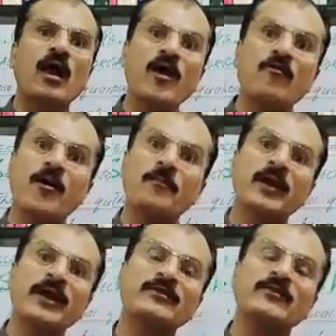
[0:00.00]
I have
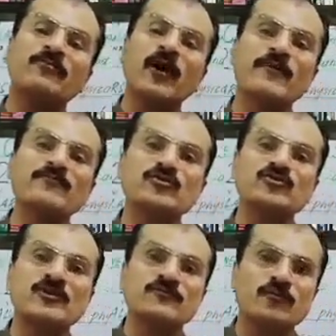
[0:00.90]
applied the 5
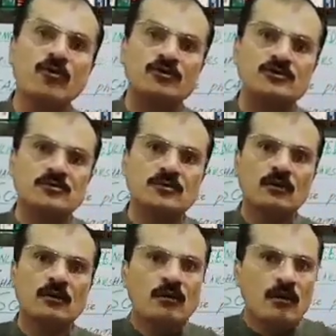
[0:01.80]
Newton force.
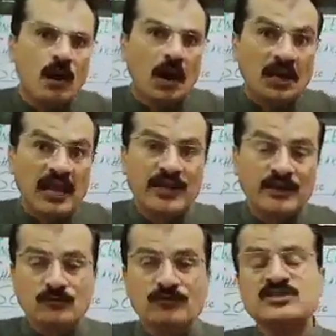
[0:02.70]

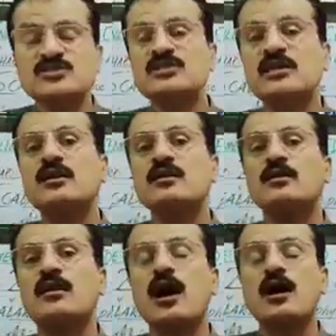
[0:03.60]
Again you will say,
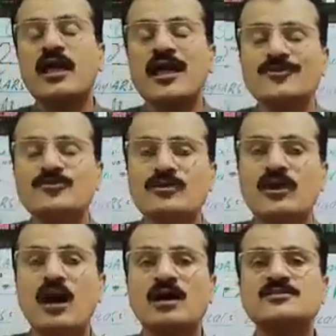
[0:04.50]
again you
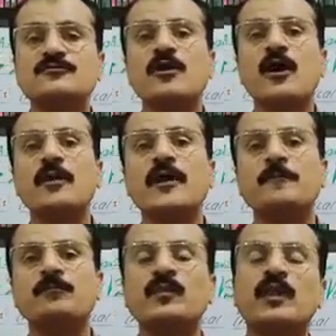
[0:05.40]
will ask from
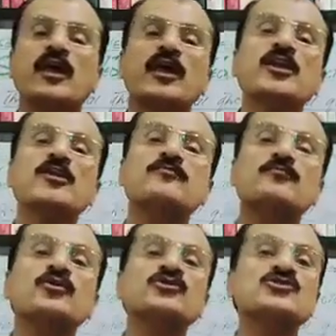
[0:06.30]
him, in
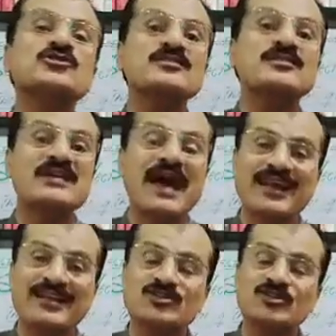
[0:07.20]
which
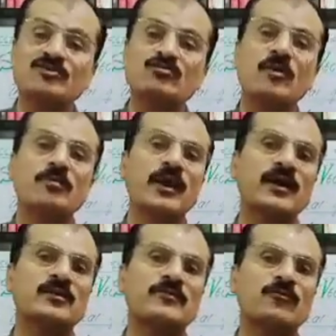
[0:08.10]
direction you
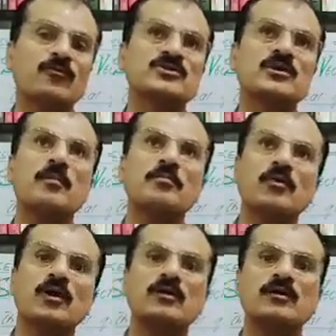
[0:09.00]
applied the force?
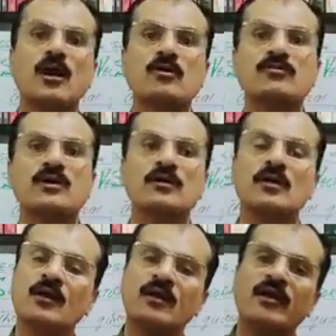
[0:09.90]
Upward, downward,